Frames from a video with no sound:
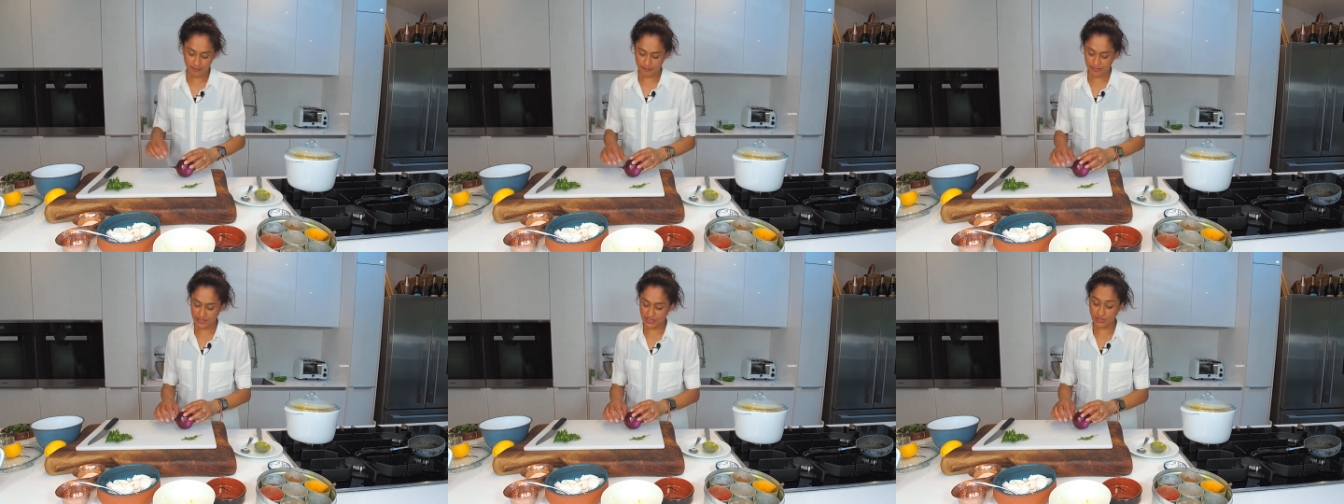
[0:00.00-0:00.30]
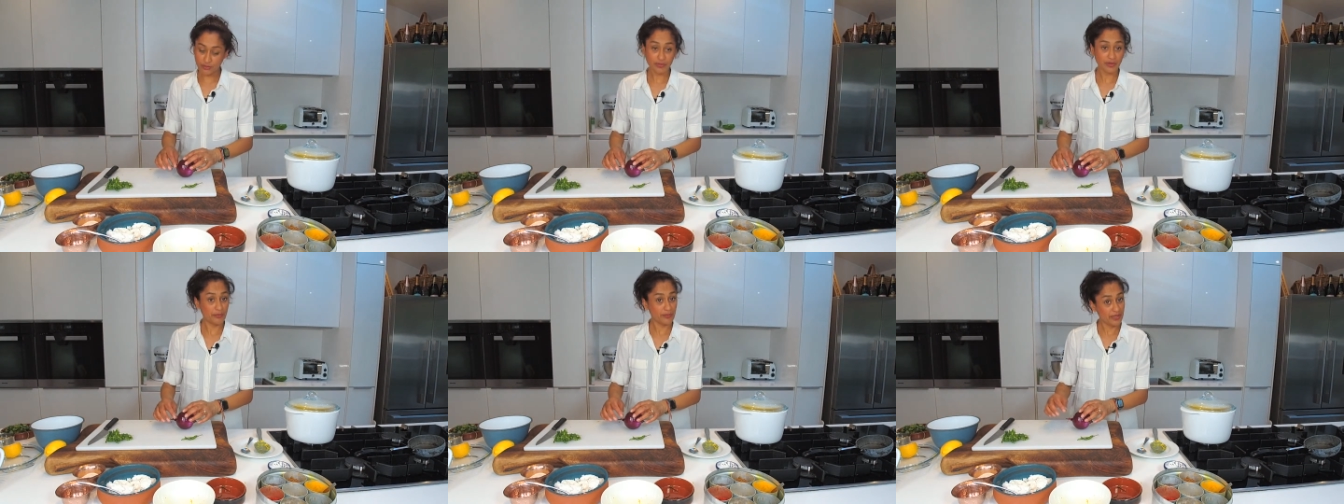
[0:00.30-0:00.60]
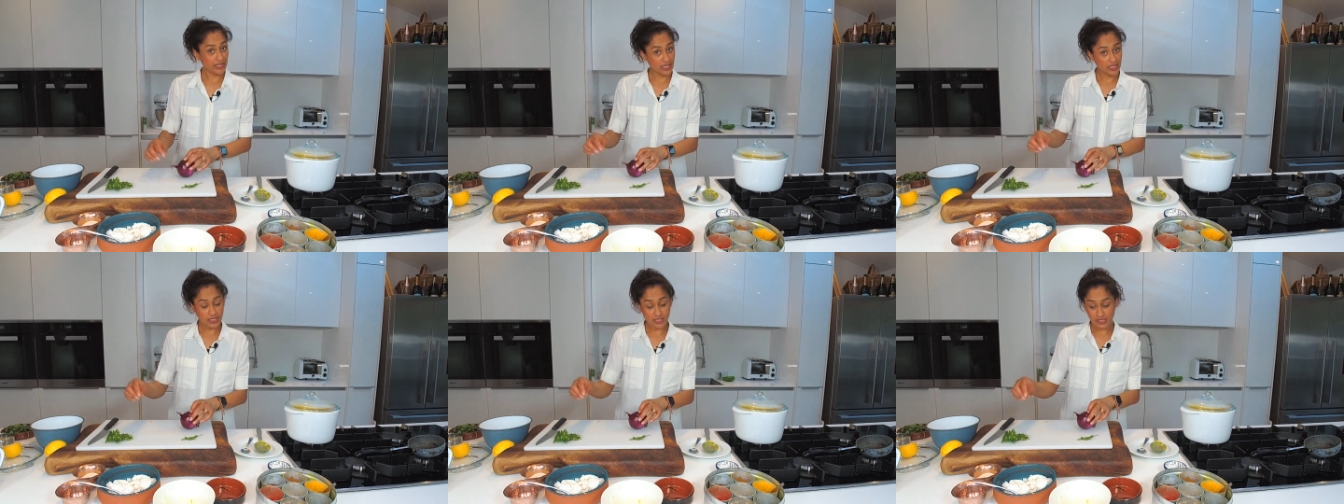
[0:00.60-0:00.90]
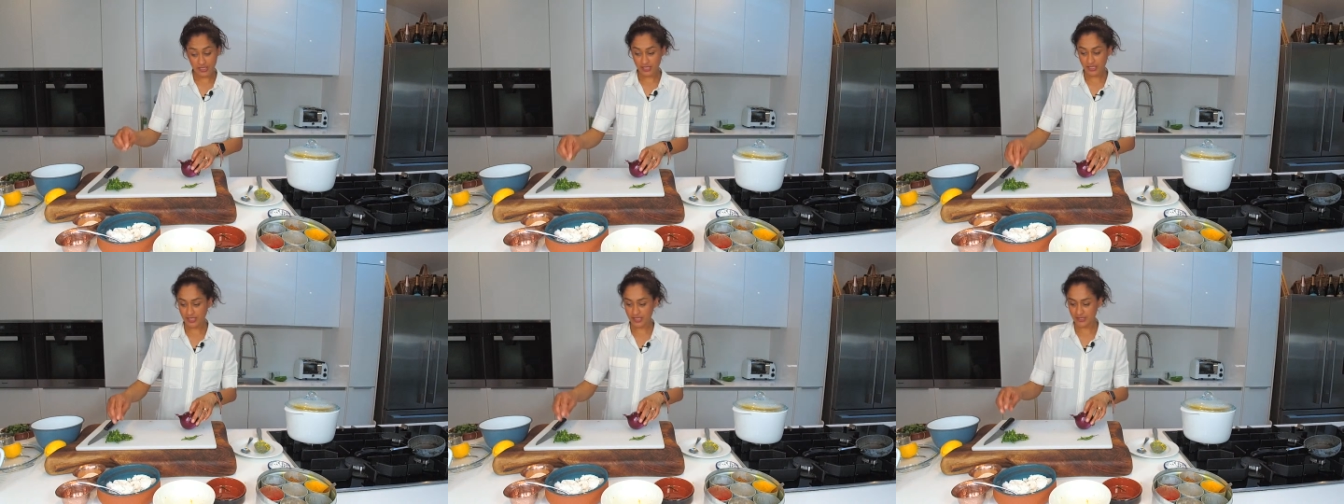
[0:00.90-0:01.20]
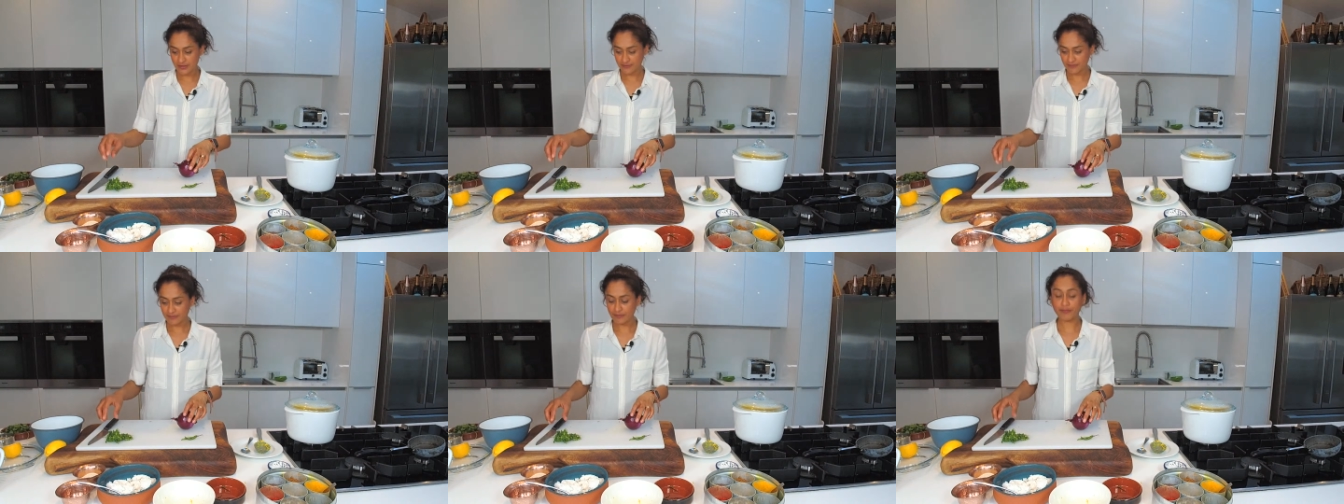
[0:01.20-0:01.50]
Punjabi
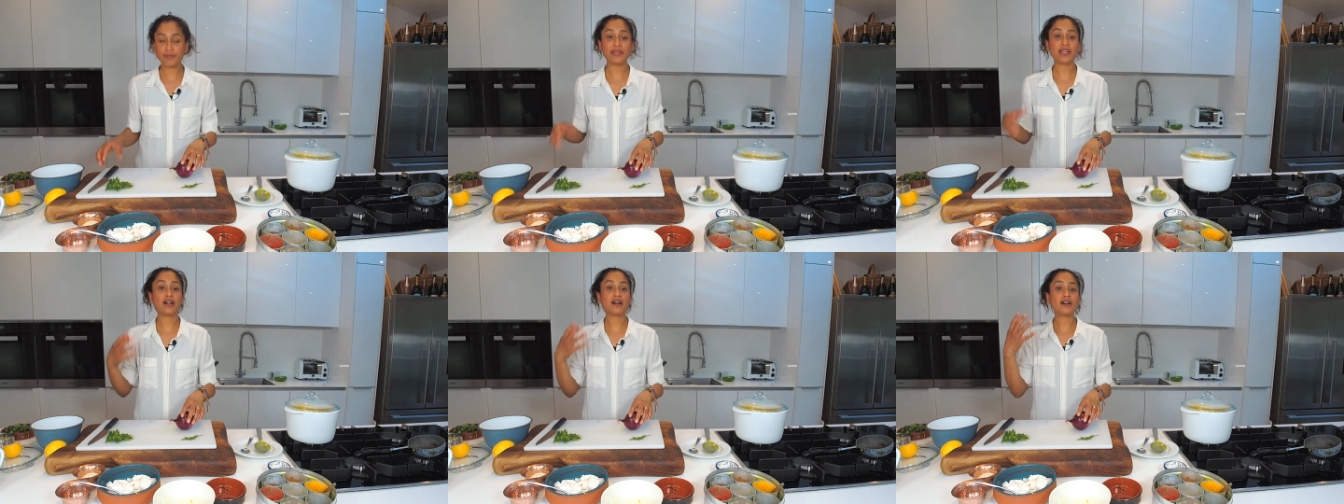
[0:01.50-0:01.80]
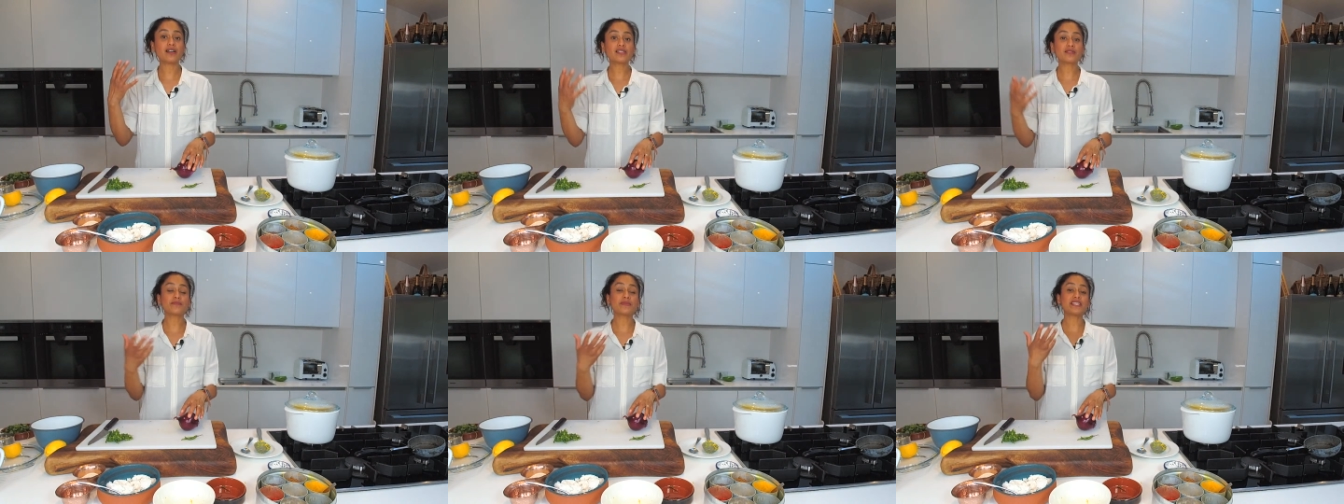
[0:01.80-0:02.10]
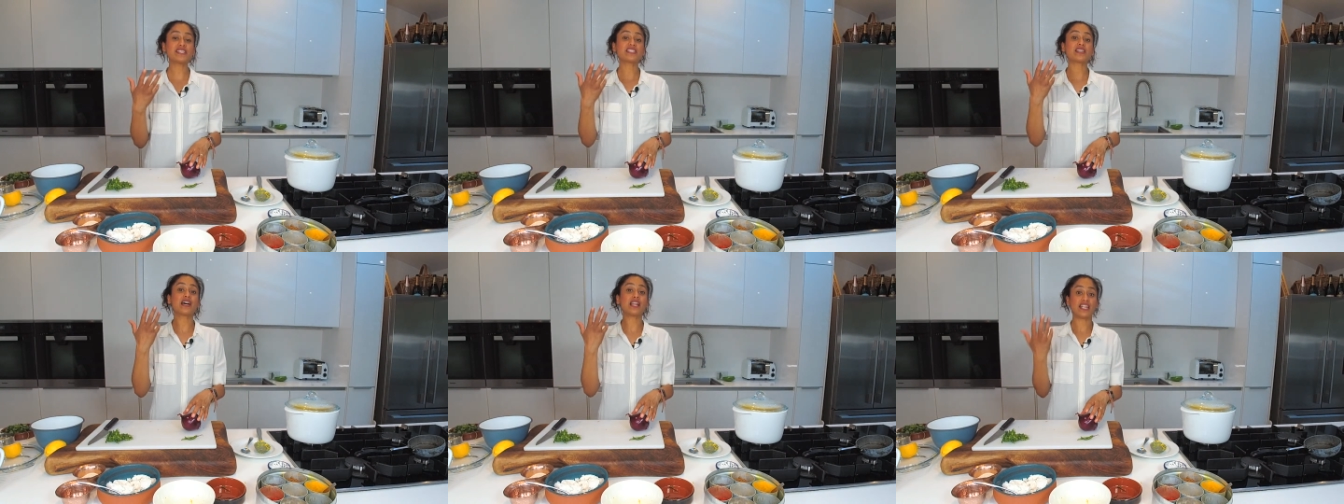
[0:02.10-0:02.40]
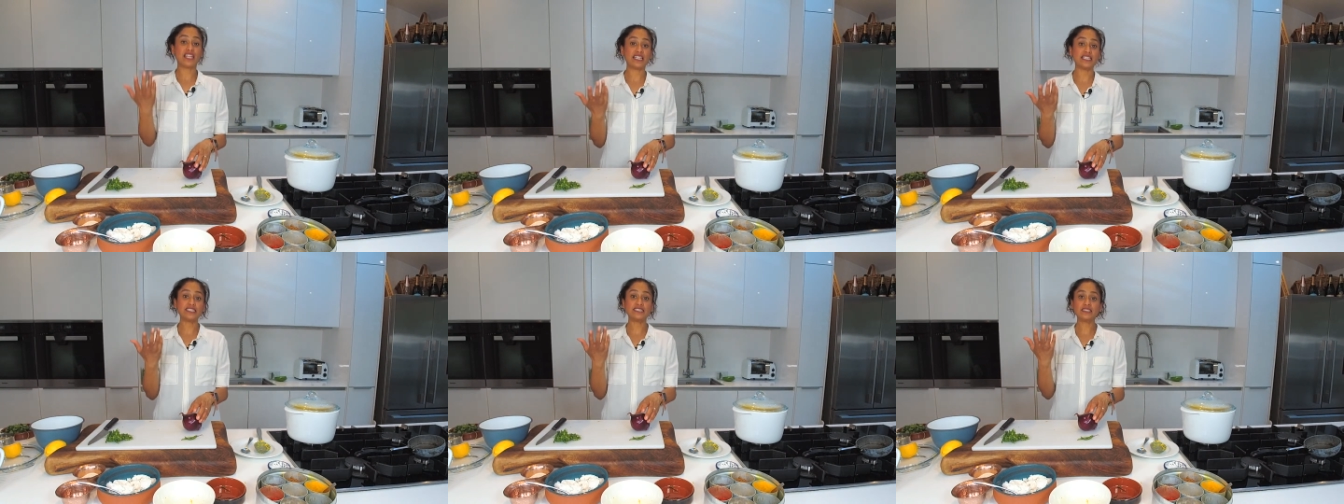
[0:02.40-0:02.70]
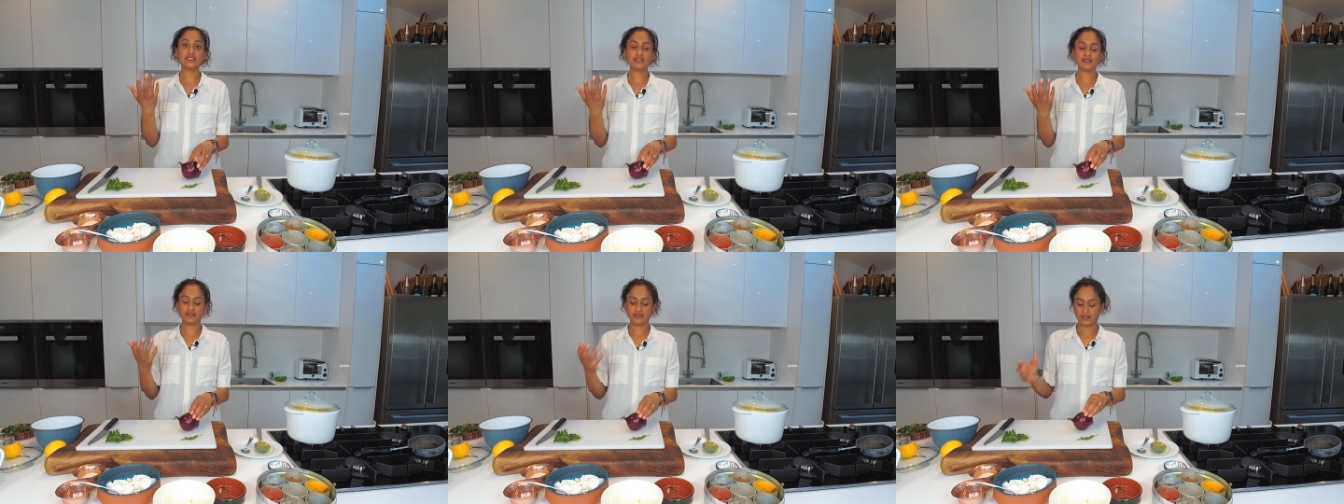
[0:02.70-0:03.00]
pyaz. Pyaz means onion.